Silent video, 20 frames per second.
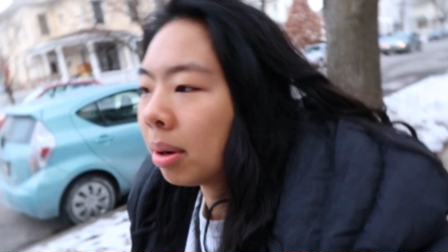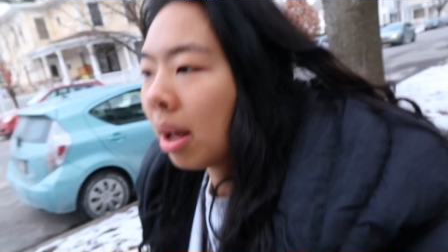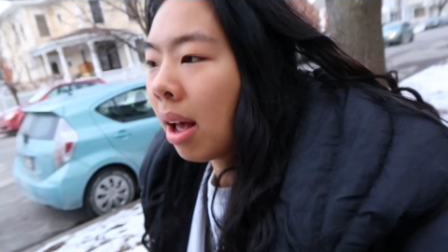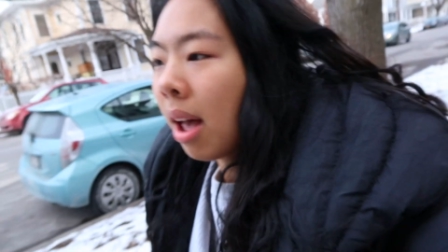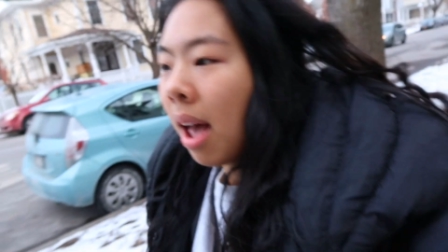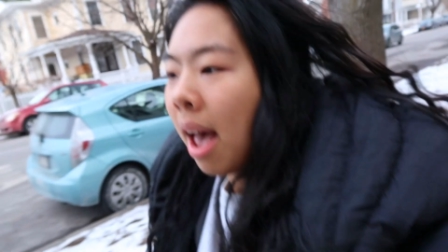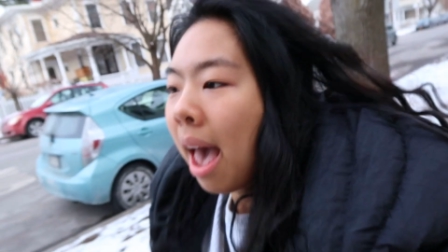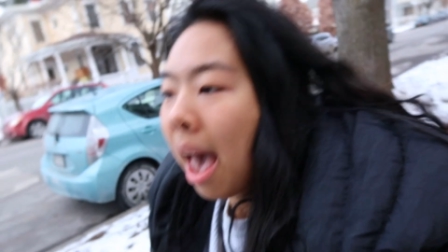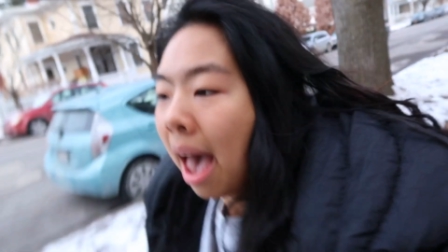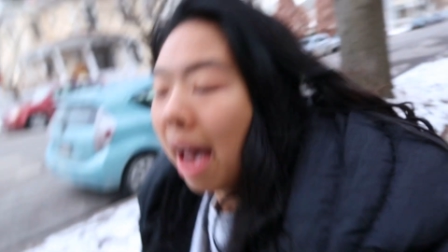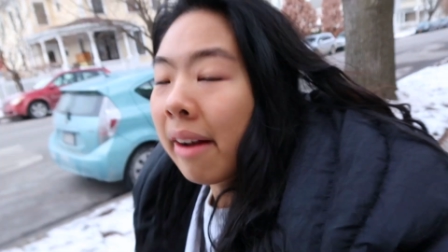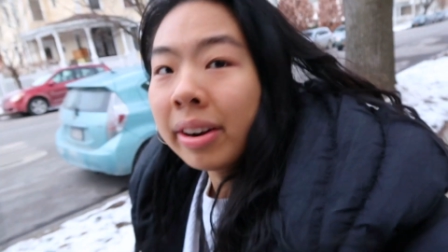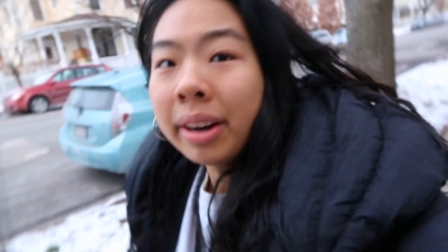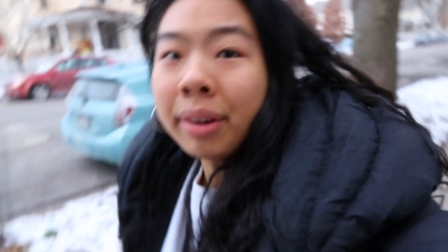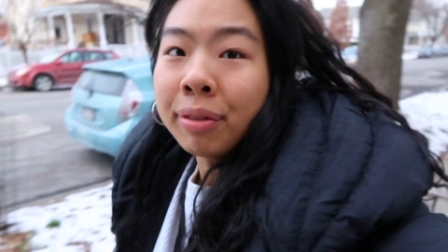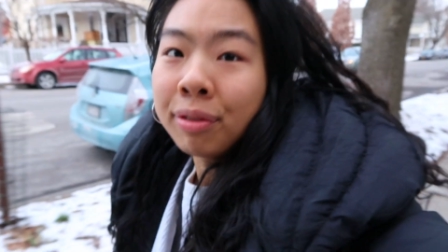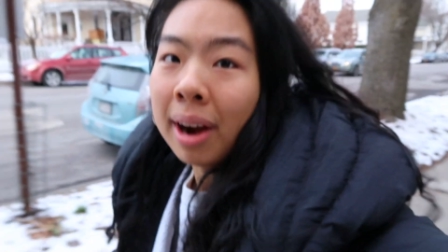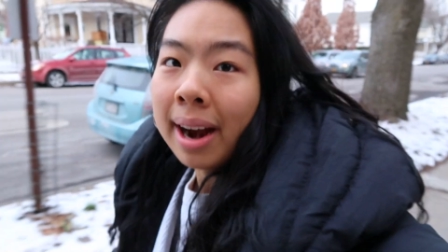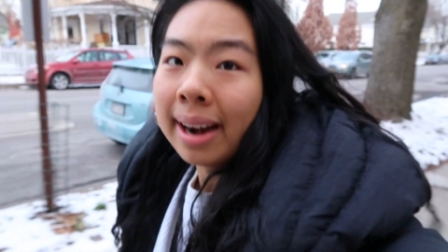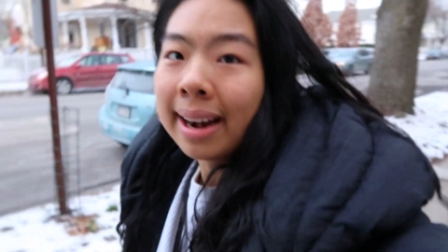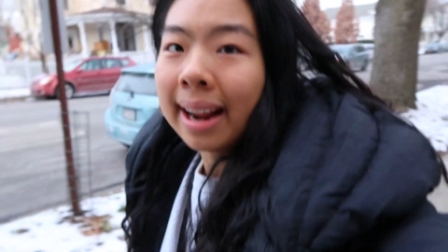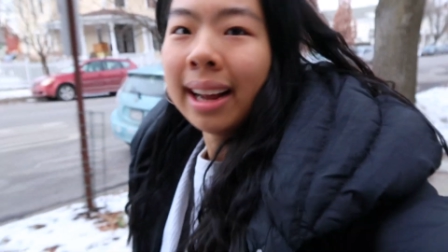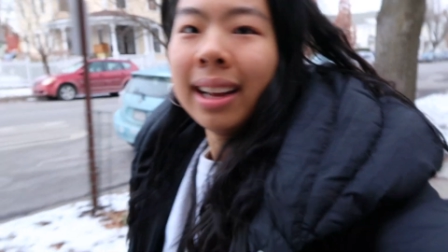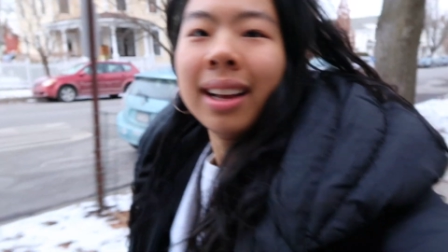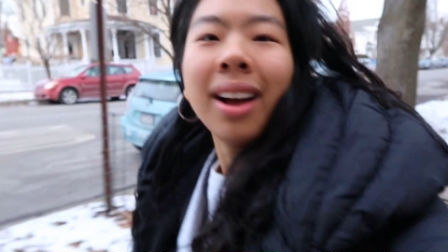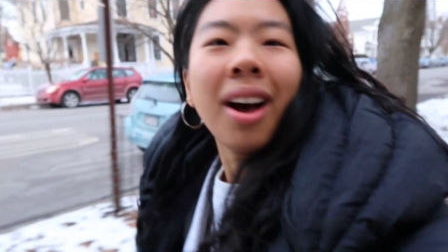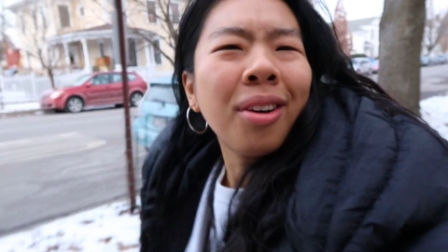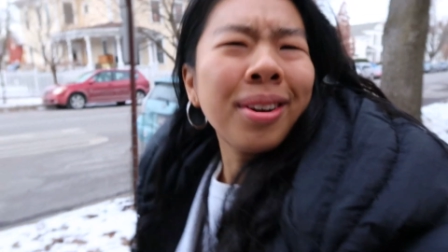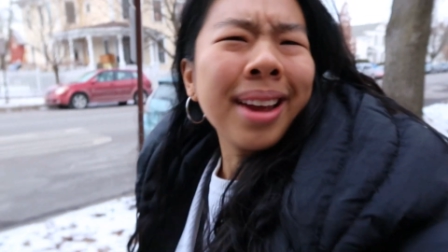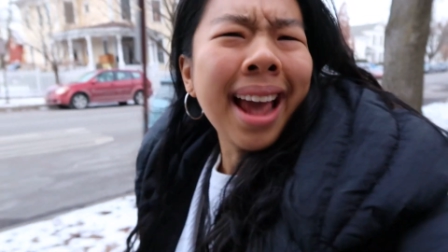you realize you can't hear
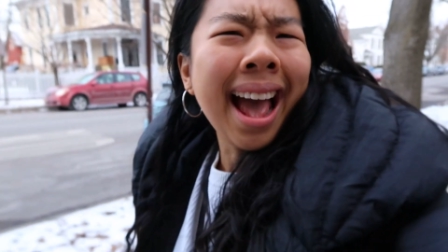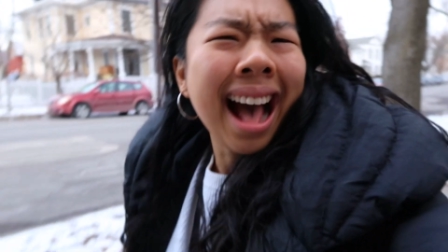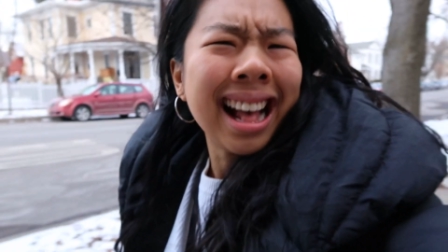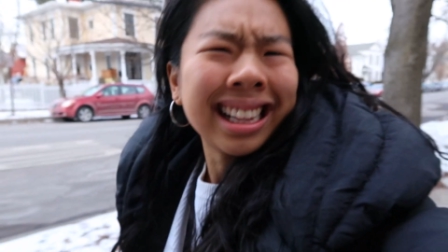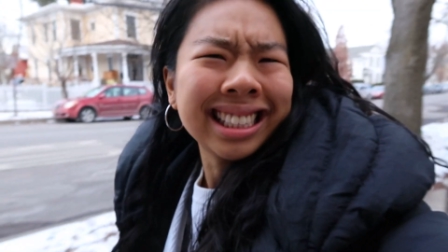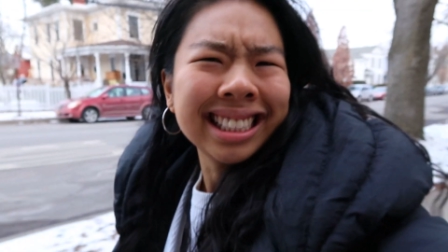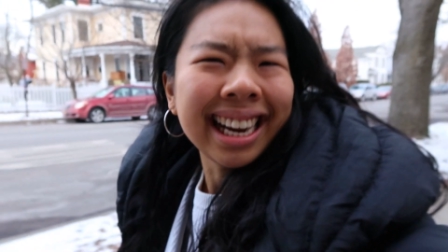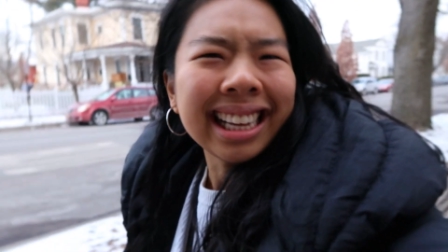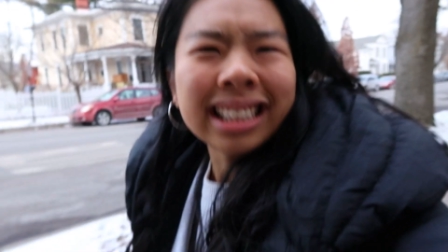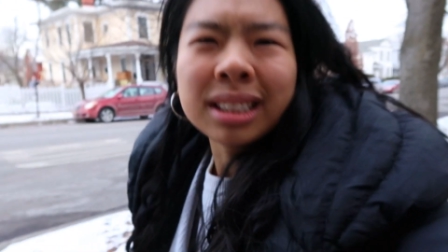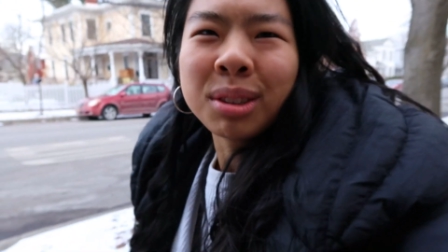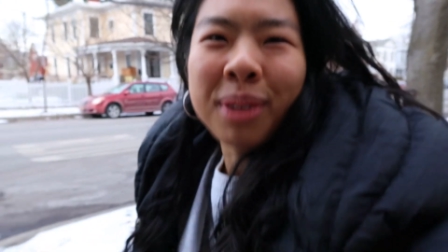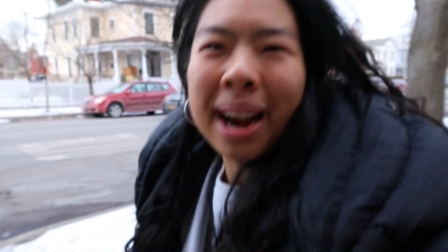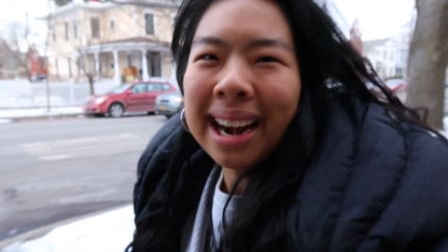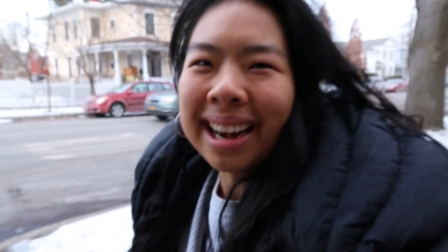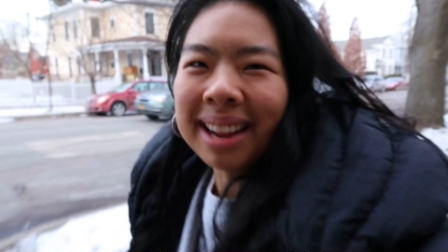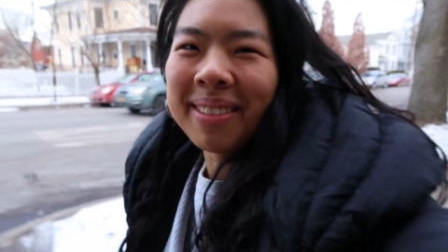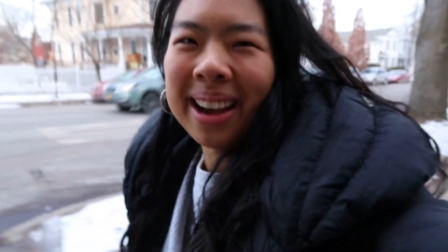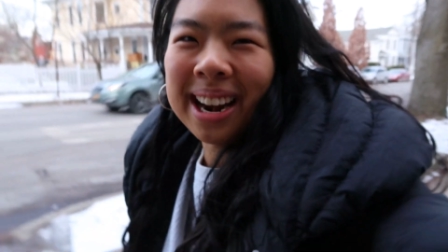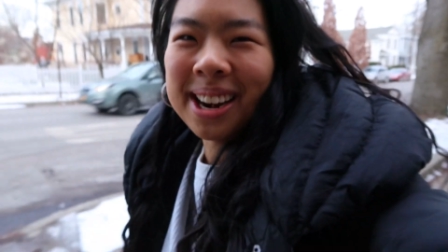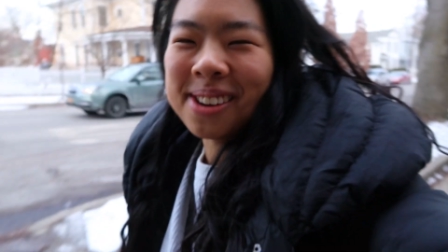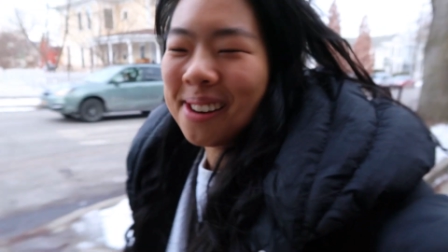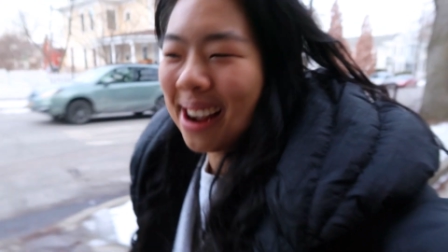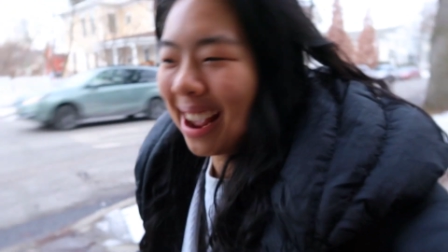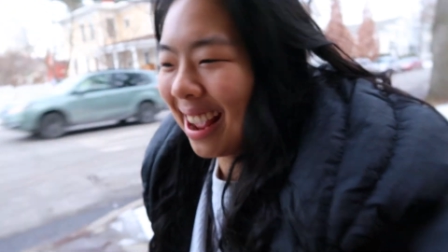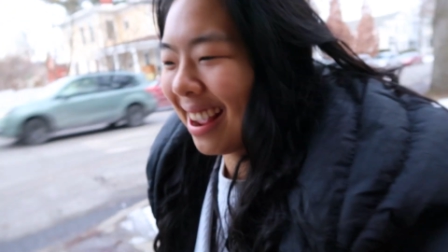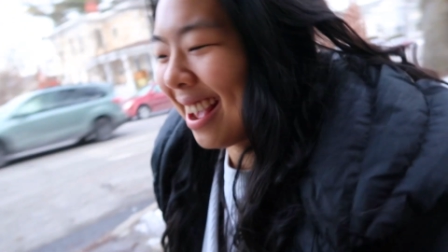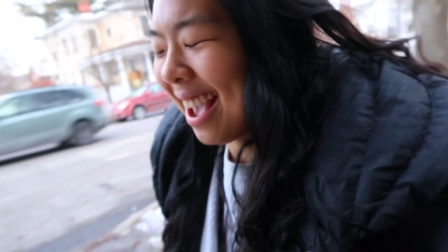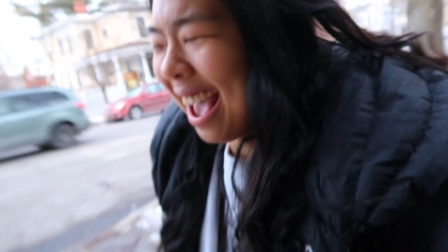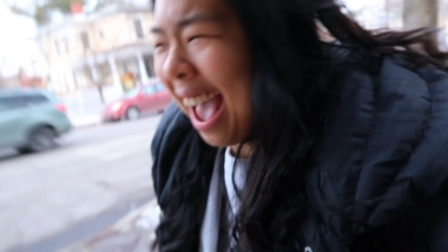anything. So I'm just going to
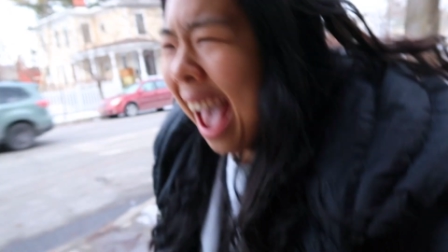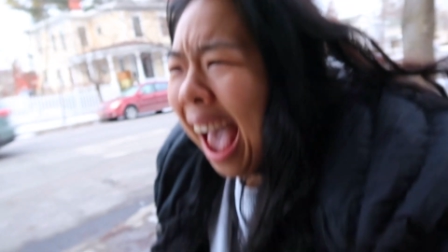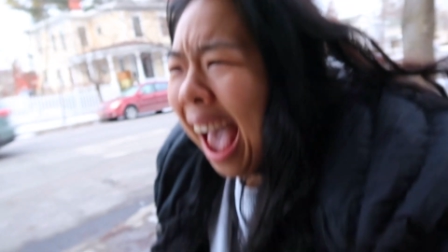give you a little